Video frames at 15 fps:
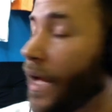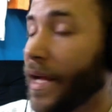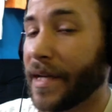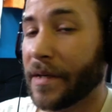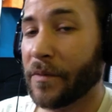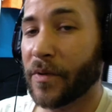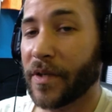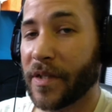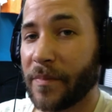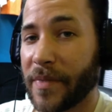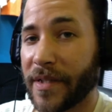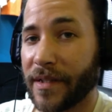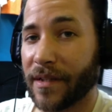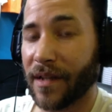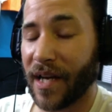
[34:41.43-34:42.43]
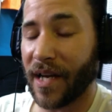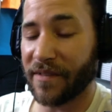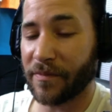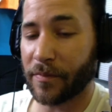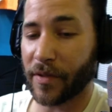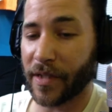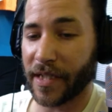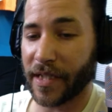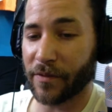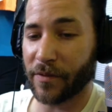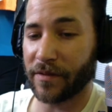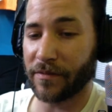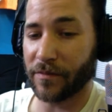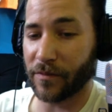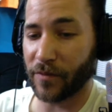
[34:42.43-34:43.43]
It would be live printing
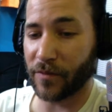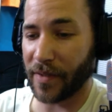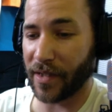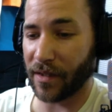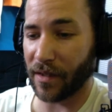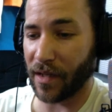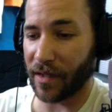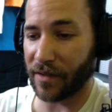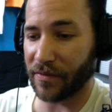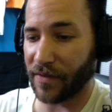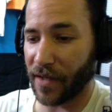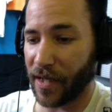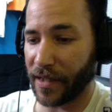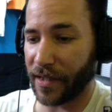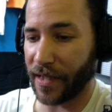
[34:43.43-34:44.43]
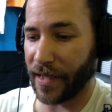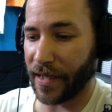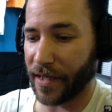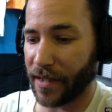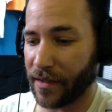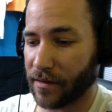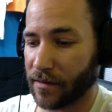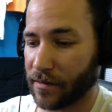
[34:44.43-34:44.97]
would would be a lot of fun. And then and everyone could